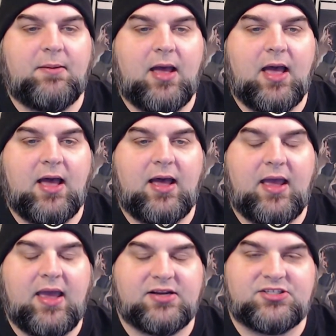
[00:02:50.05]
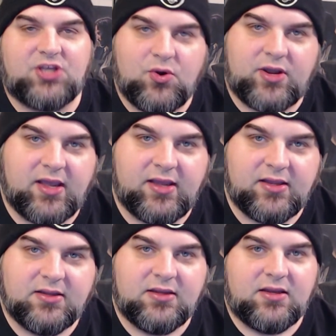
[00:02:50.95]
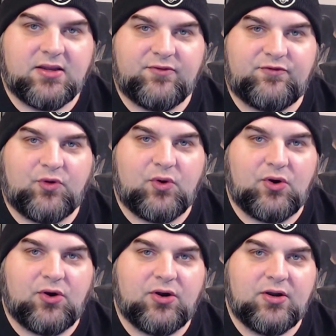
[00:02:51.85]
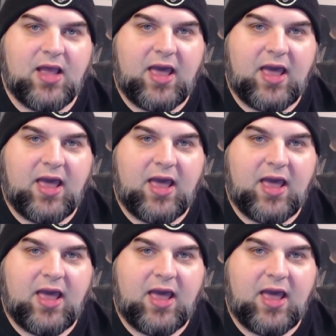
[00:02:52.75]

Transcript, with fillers: Uh, and Ahsoka, for